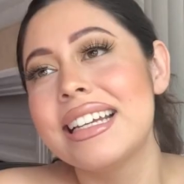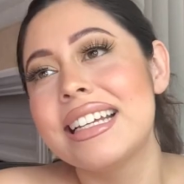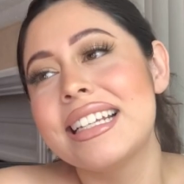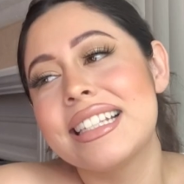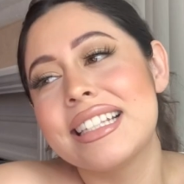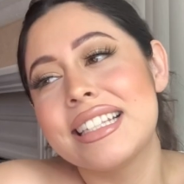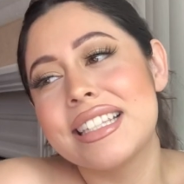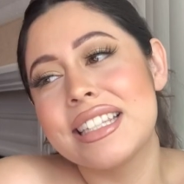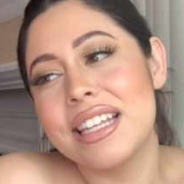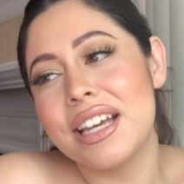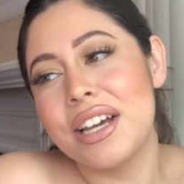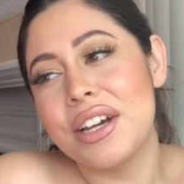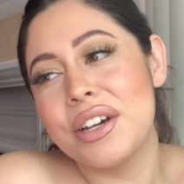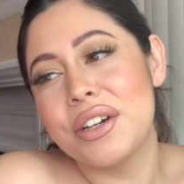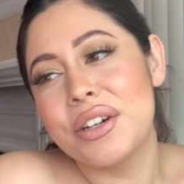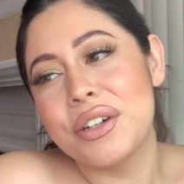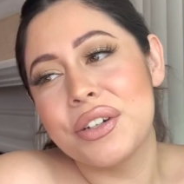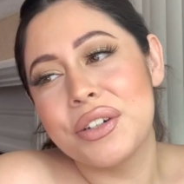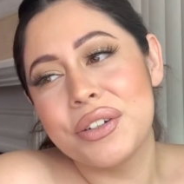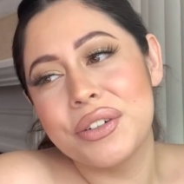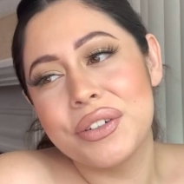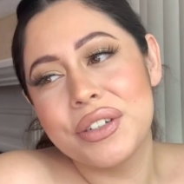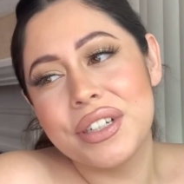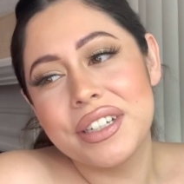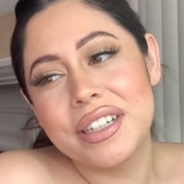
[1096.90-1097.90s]

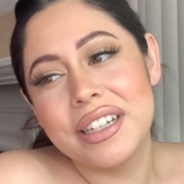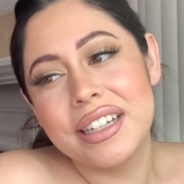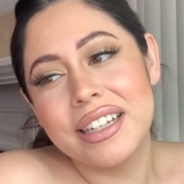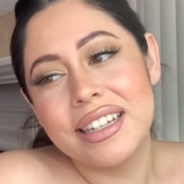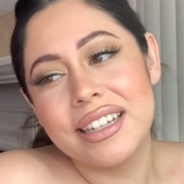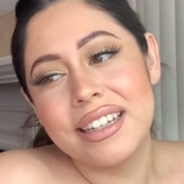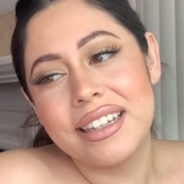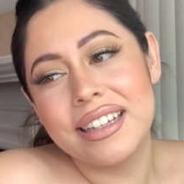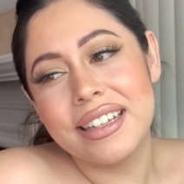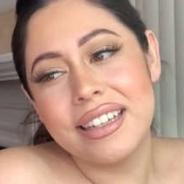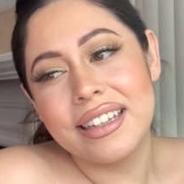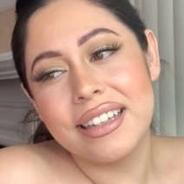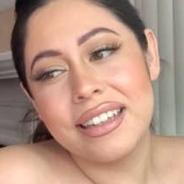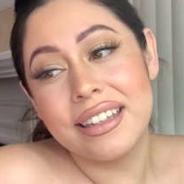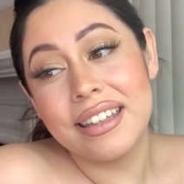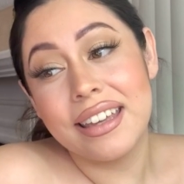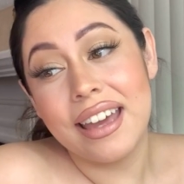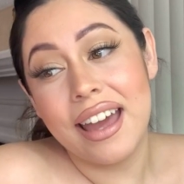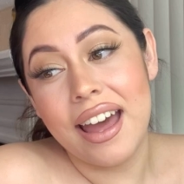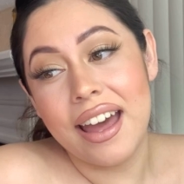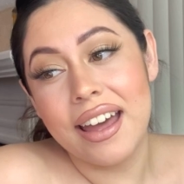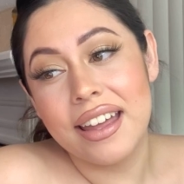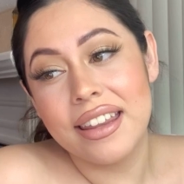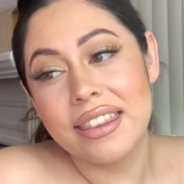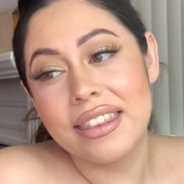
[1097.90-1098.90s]
So
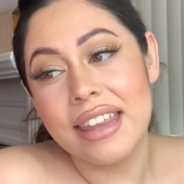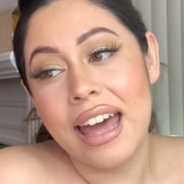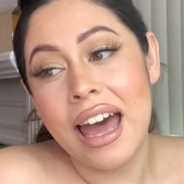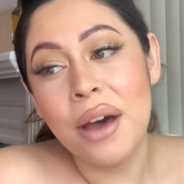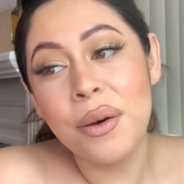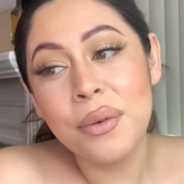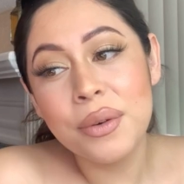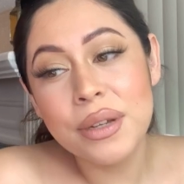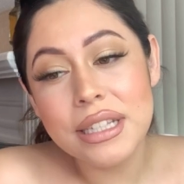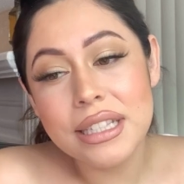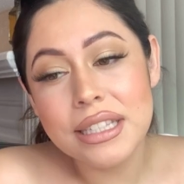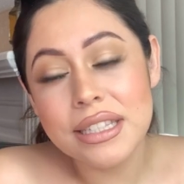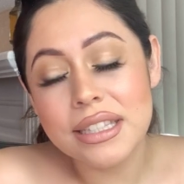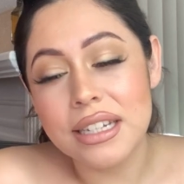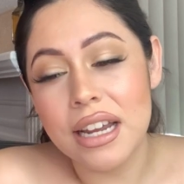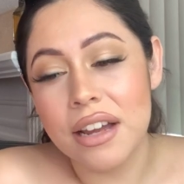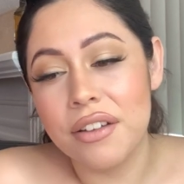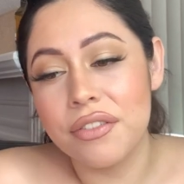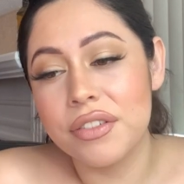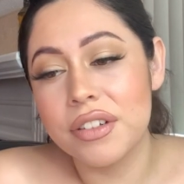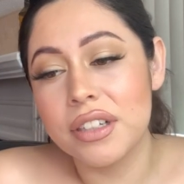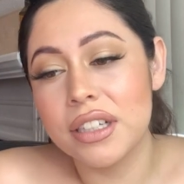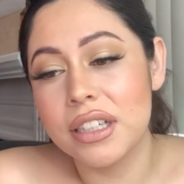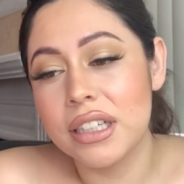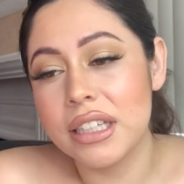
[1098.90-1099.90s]
yeah, that was
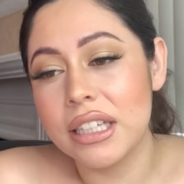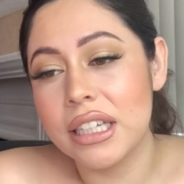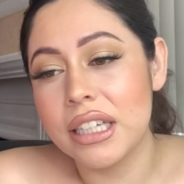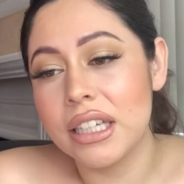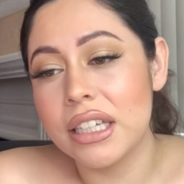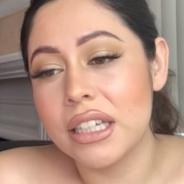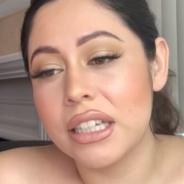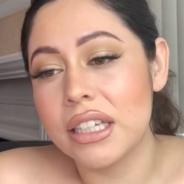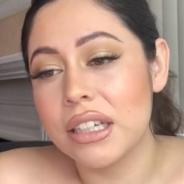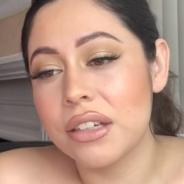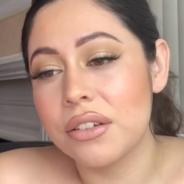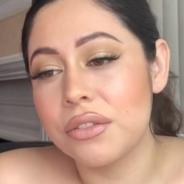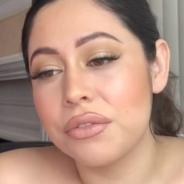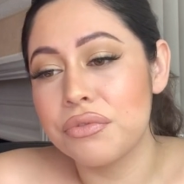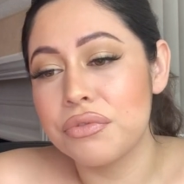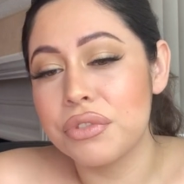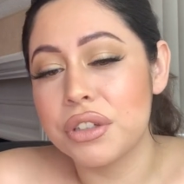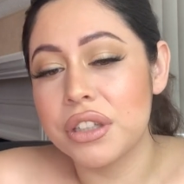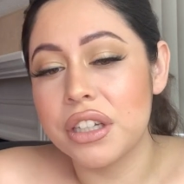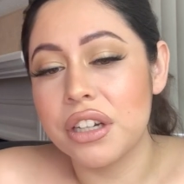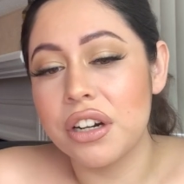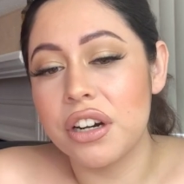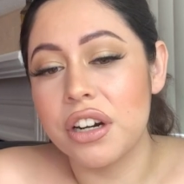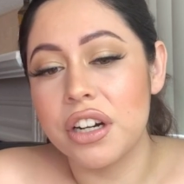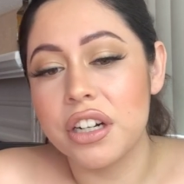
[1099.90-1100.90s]
definitely
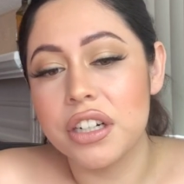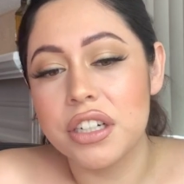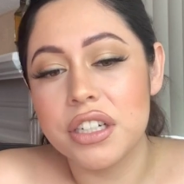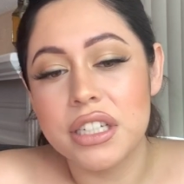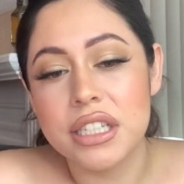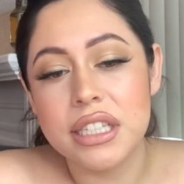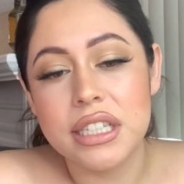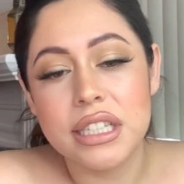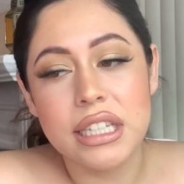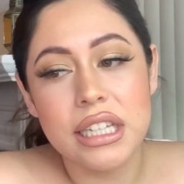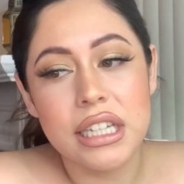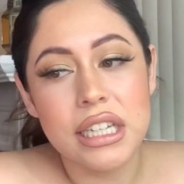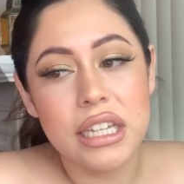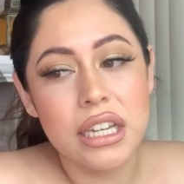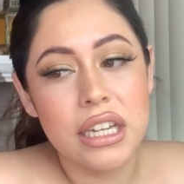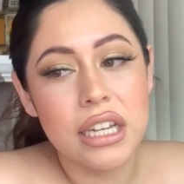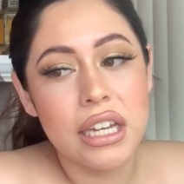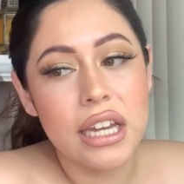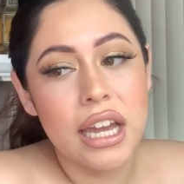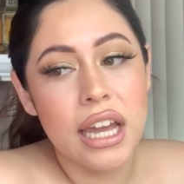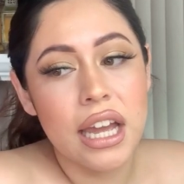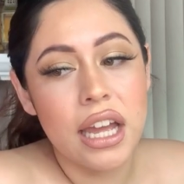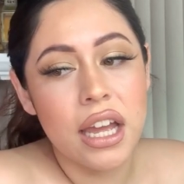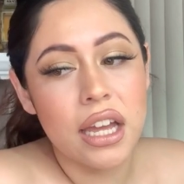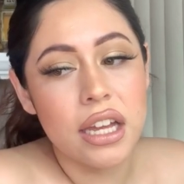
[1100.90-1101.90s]
really hard to
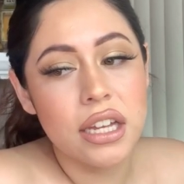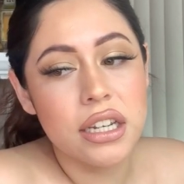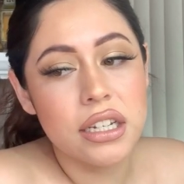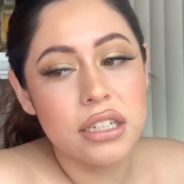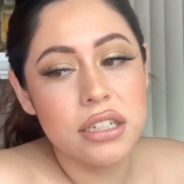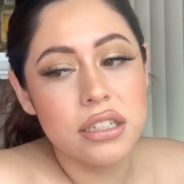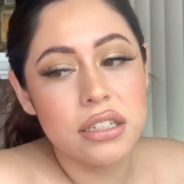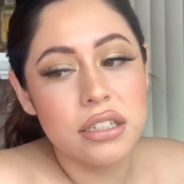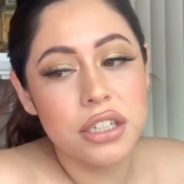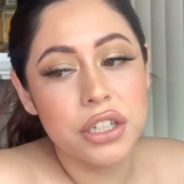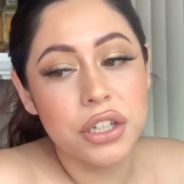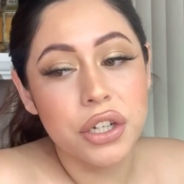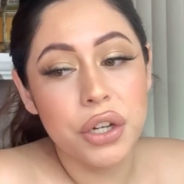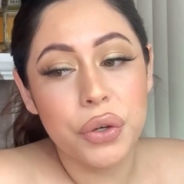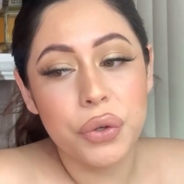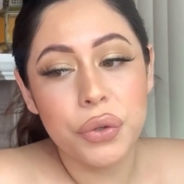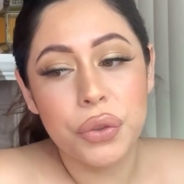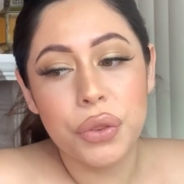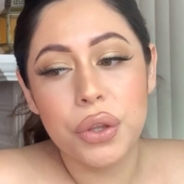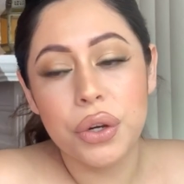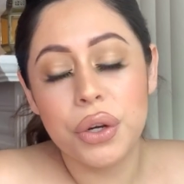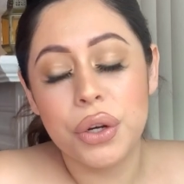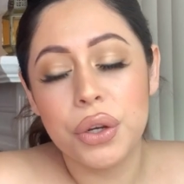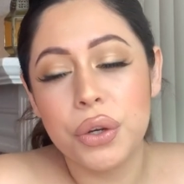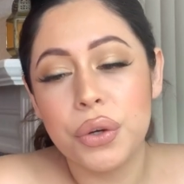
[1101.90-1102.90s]
see and to go
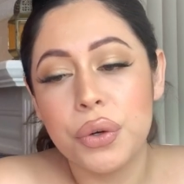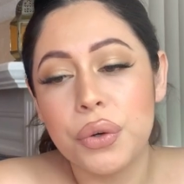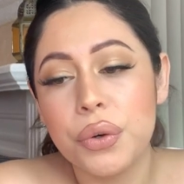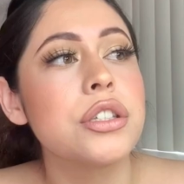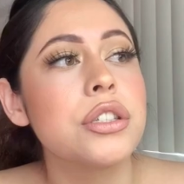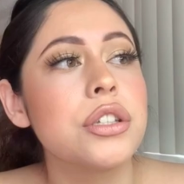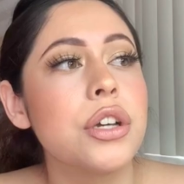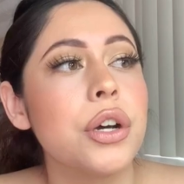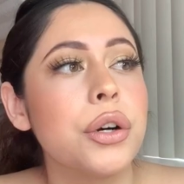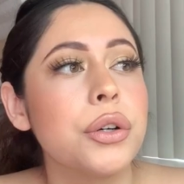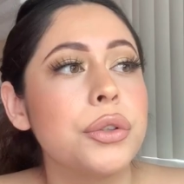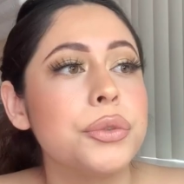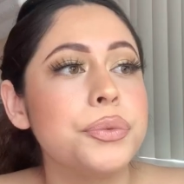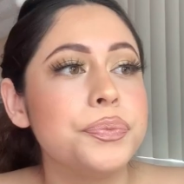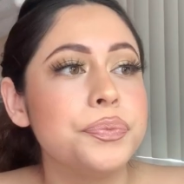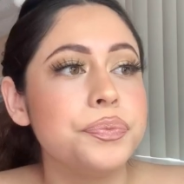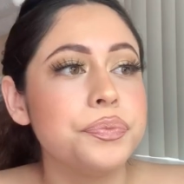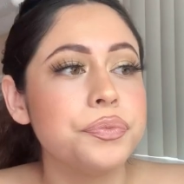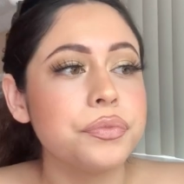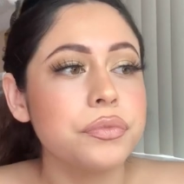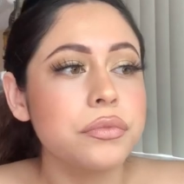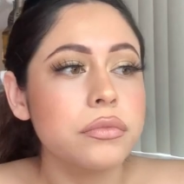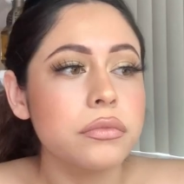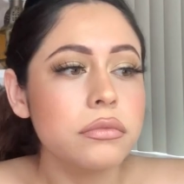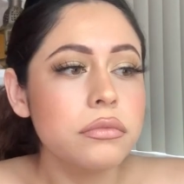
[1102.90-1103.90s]
through. So
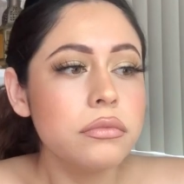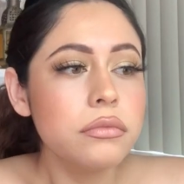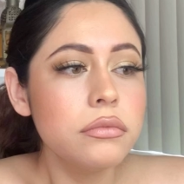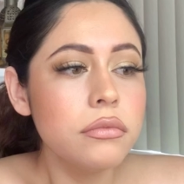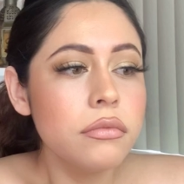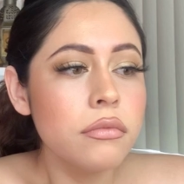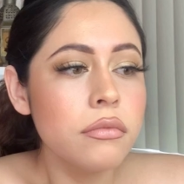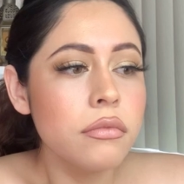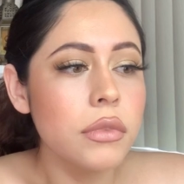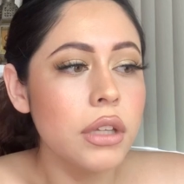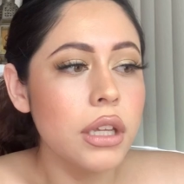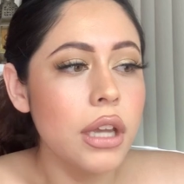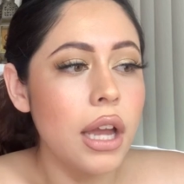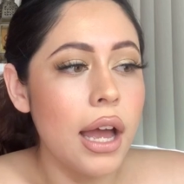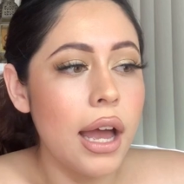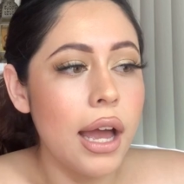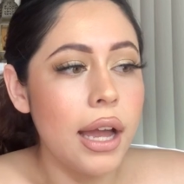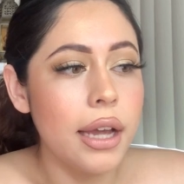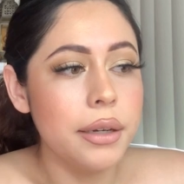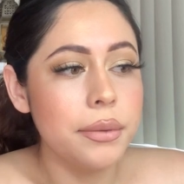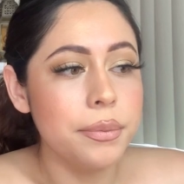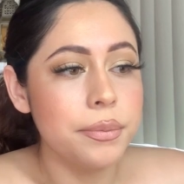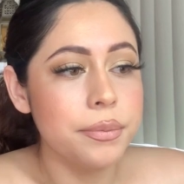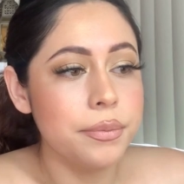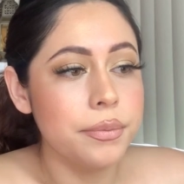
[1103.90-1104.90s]

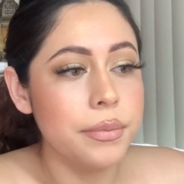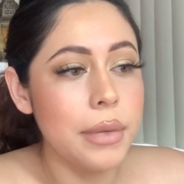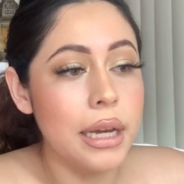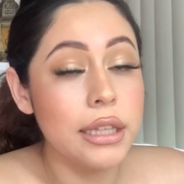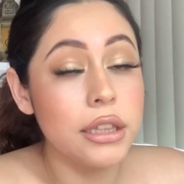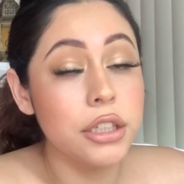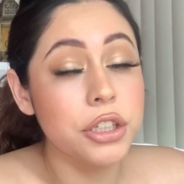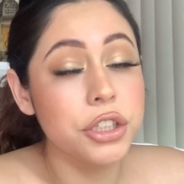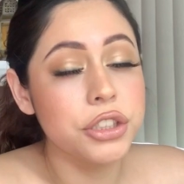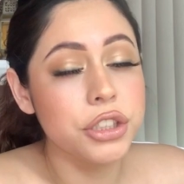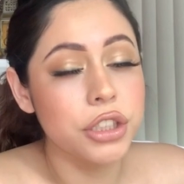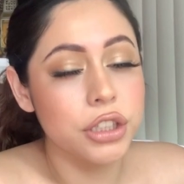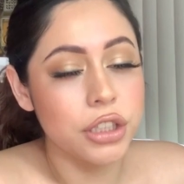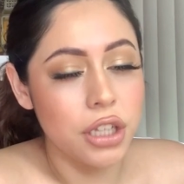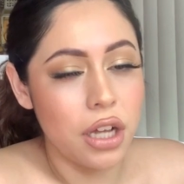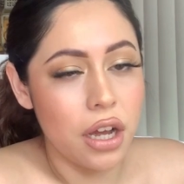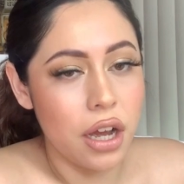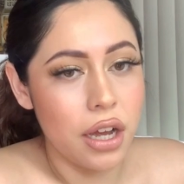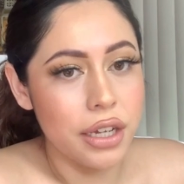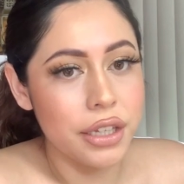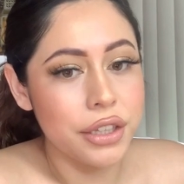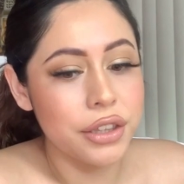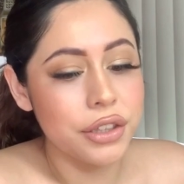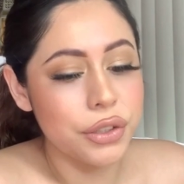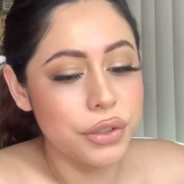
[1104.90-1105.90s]
I learned a
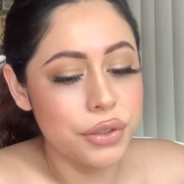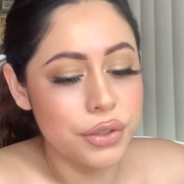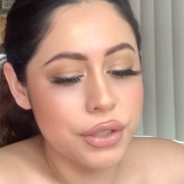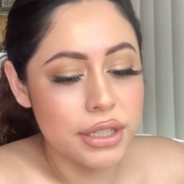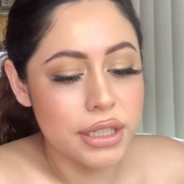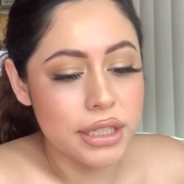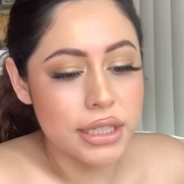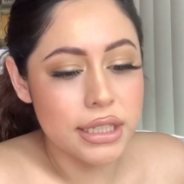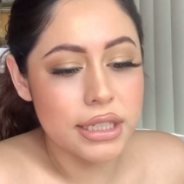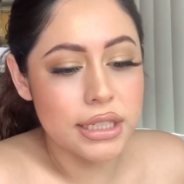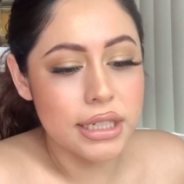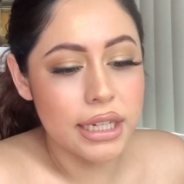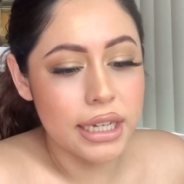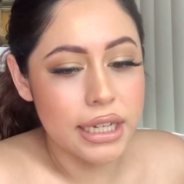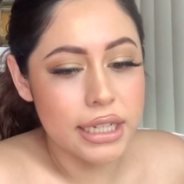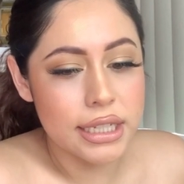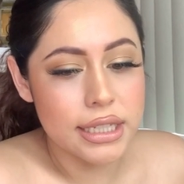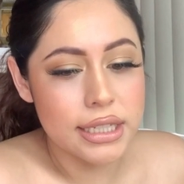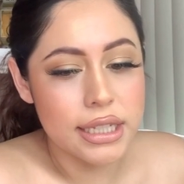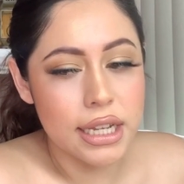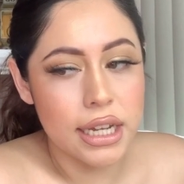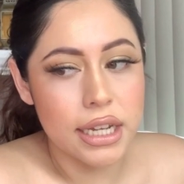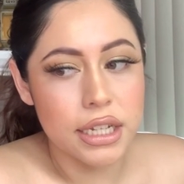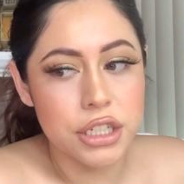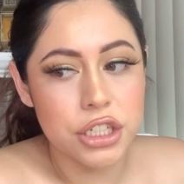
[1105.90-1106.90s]
lot in those 6 days
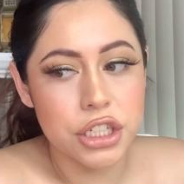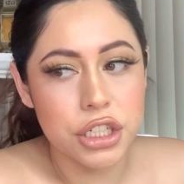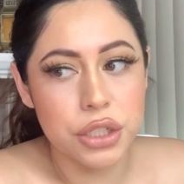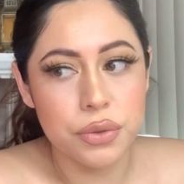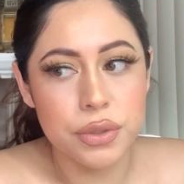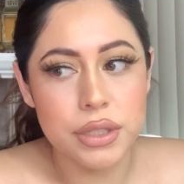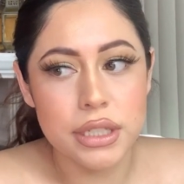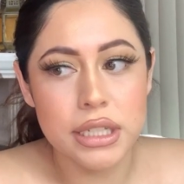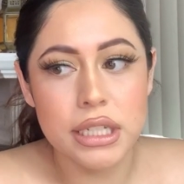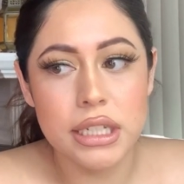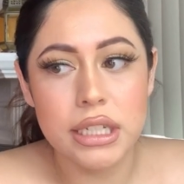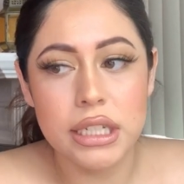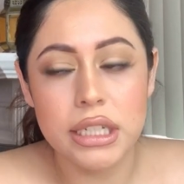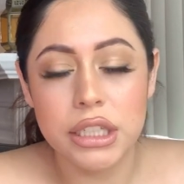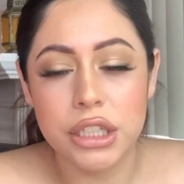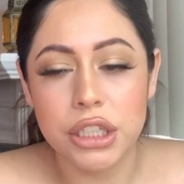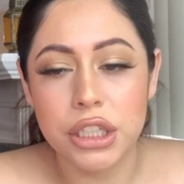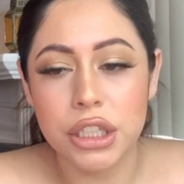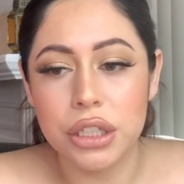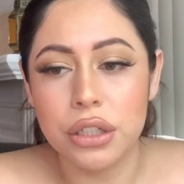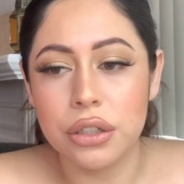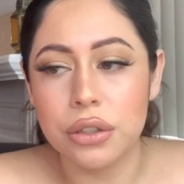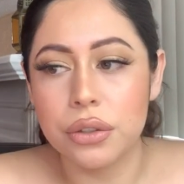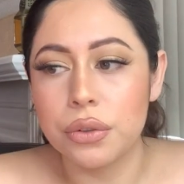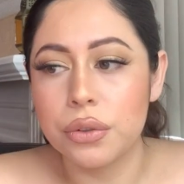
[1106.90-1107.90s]
that she was in
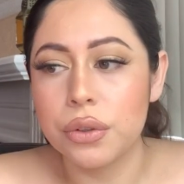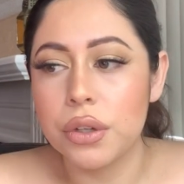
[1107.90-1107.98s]
NICU.